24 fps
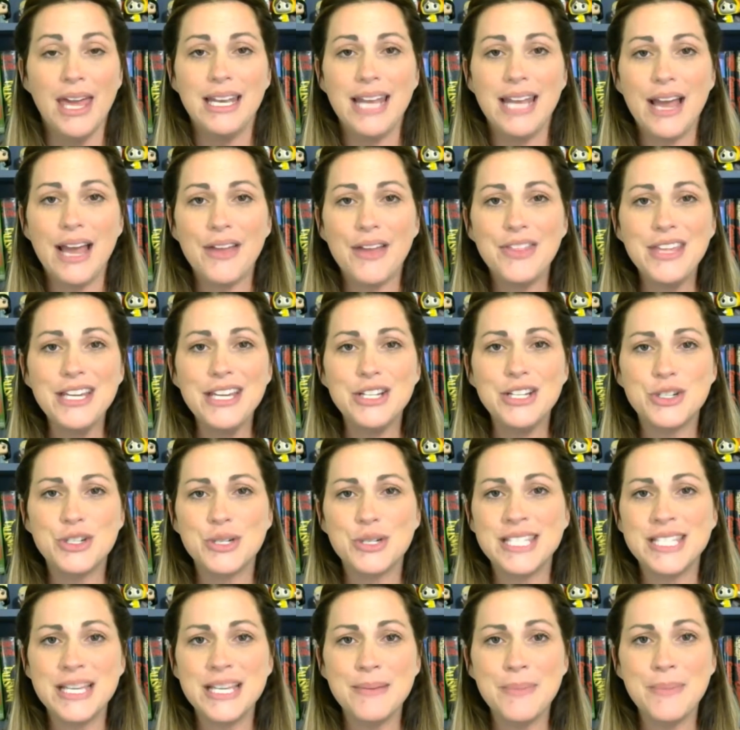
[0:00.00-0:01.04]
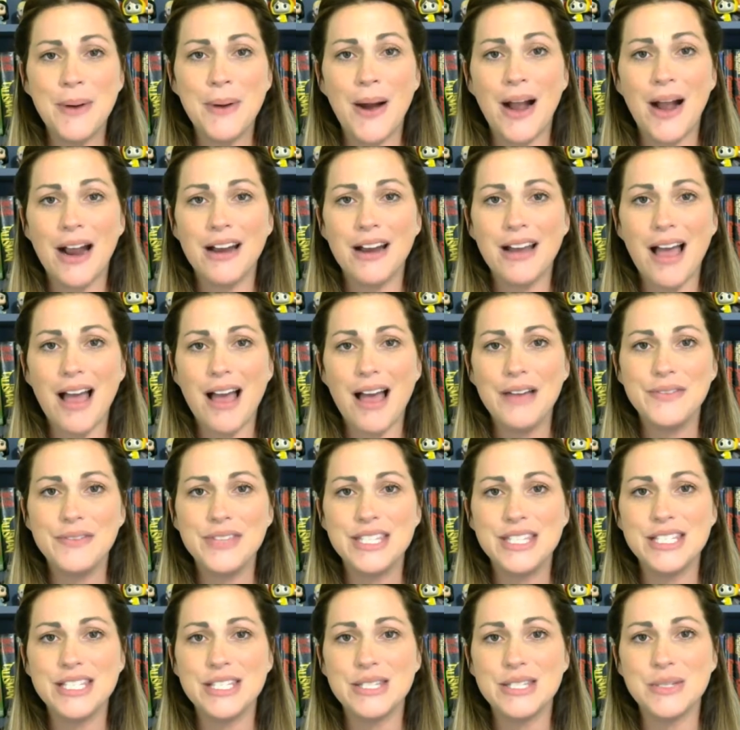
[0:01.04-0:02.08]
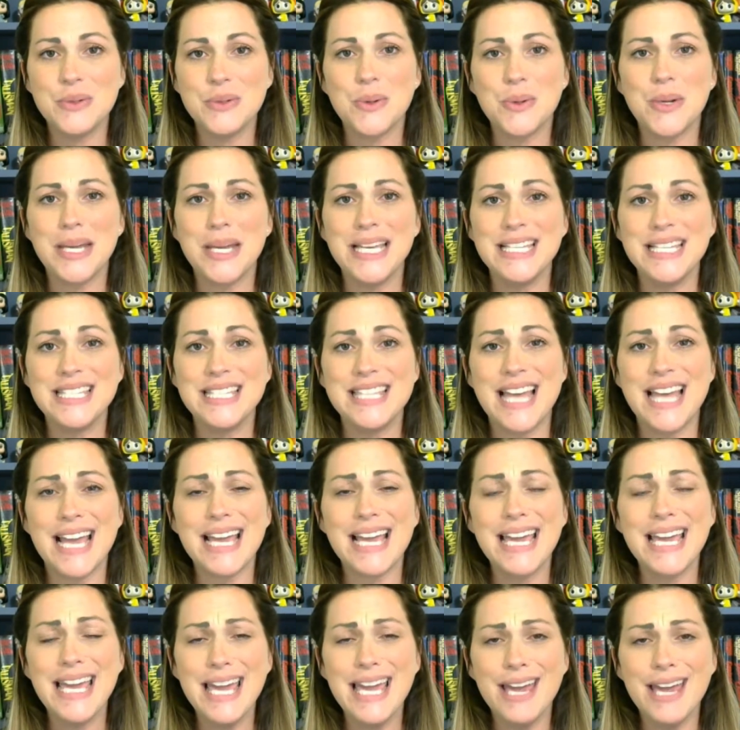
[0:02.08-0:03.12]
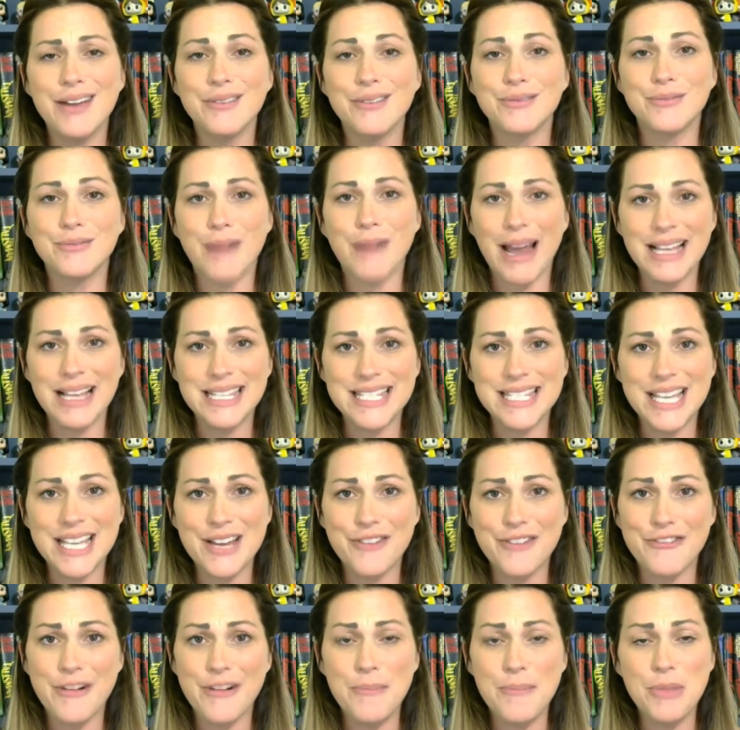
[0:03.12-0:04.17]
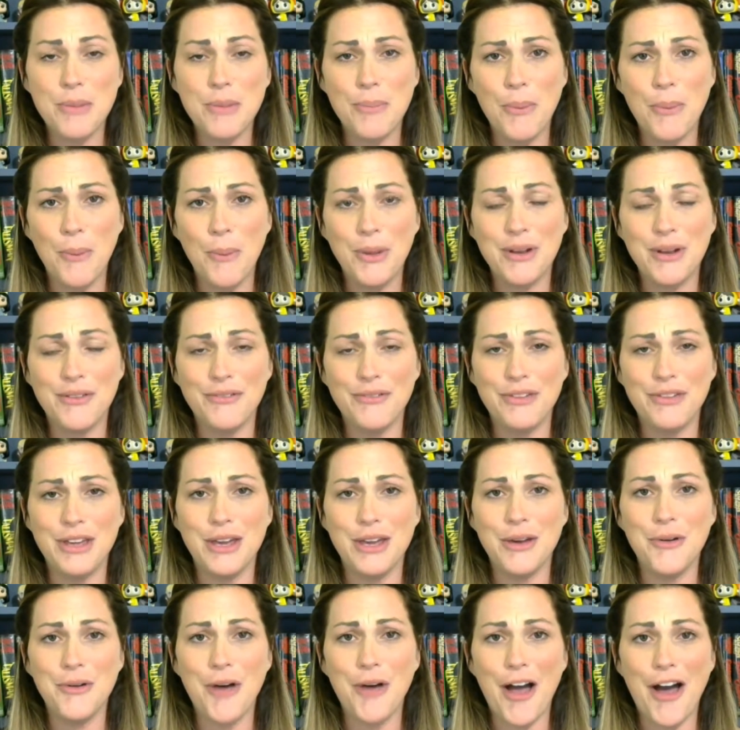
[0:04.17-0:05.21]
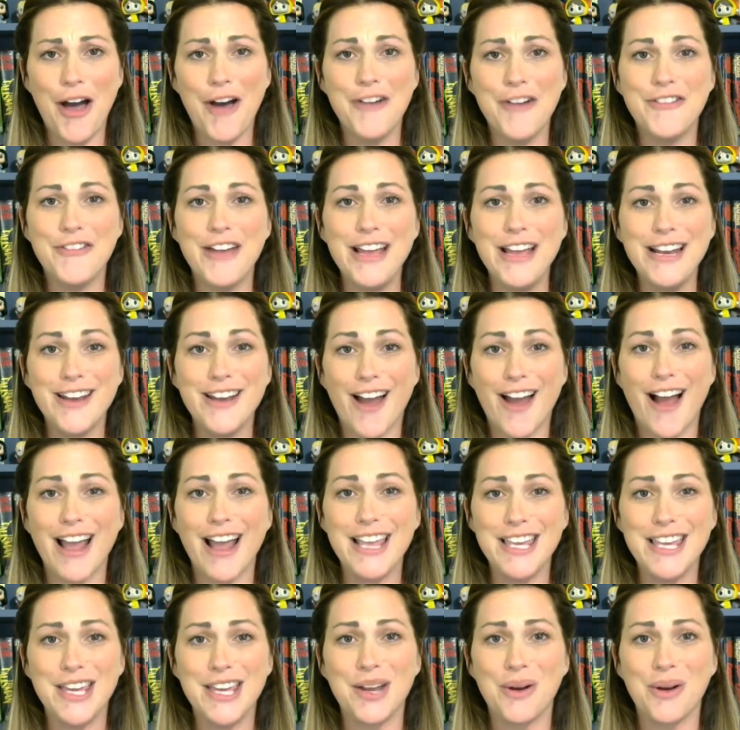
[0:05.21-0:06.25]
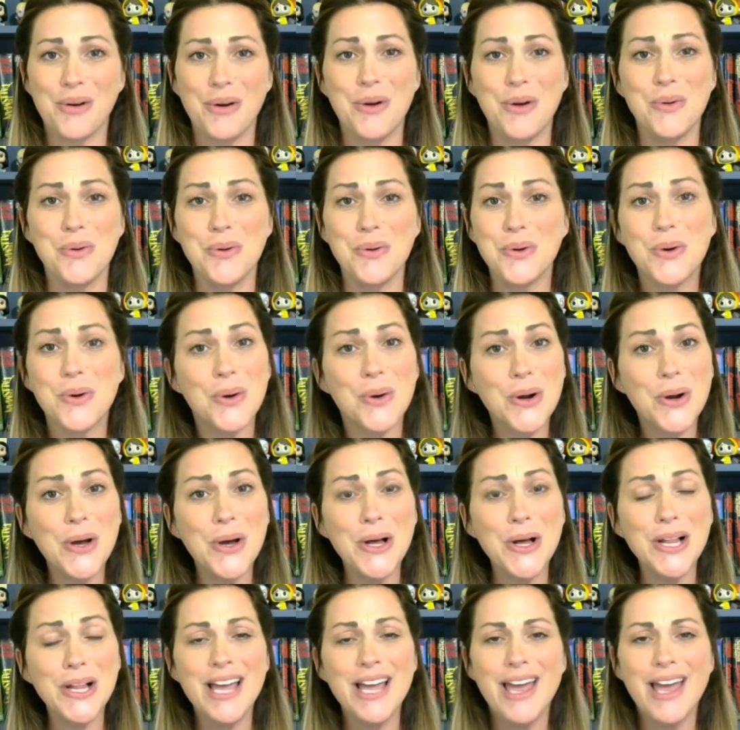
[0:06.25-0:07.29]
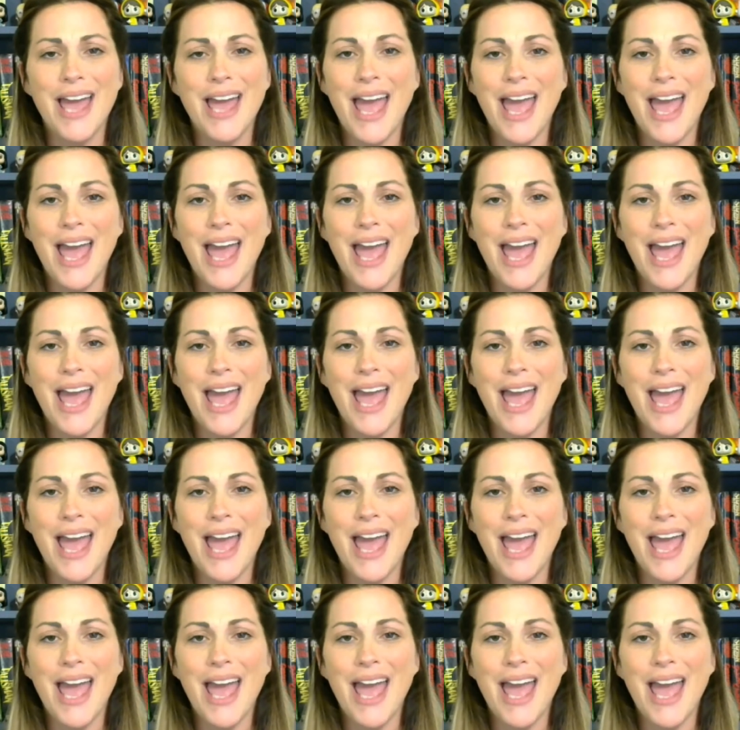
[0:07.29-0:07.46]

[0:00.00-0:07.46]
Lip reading: Now, the interesting part of this story is that King writes it from the point of view of a 9-year-old girl,